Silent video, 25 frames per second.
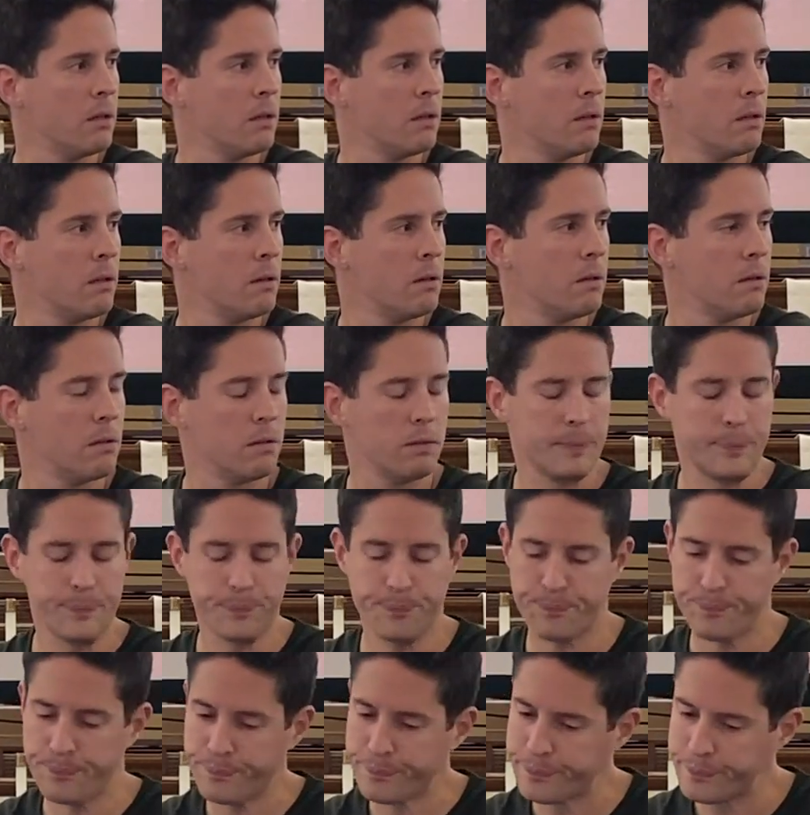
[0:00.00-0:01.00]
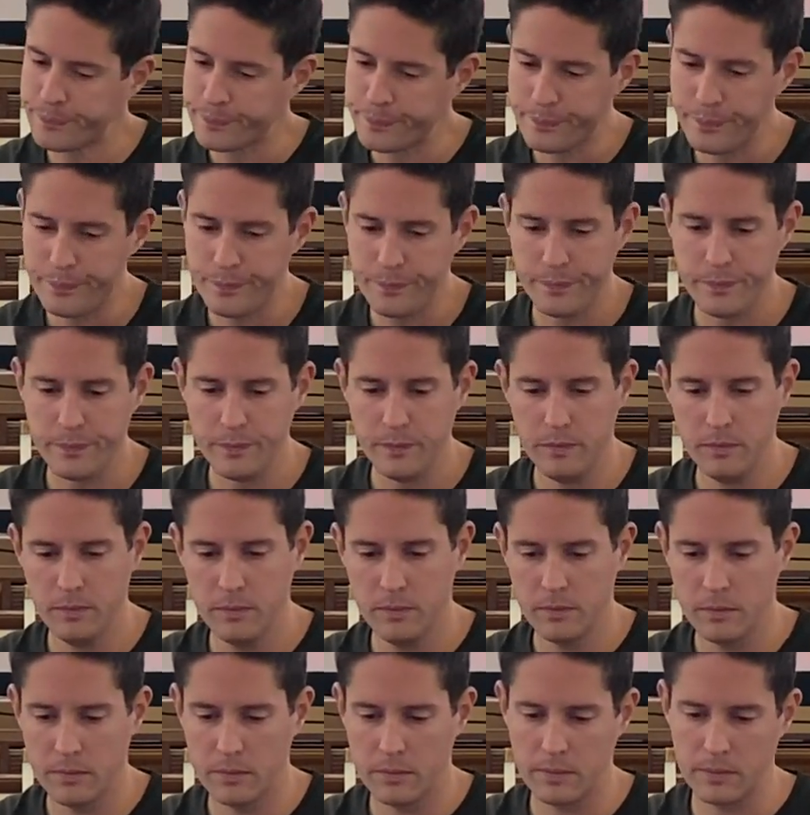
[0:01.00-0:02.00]

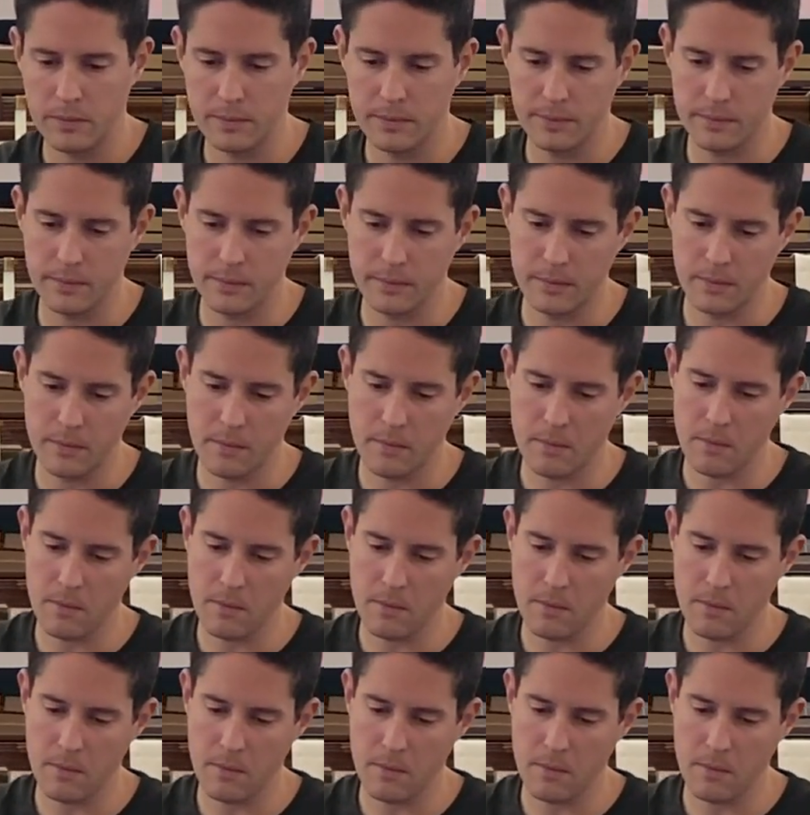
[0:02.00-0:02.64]
Nothing is said.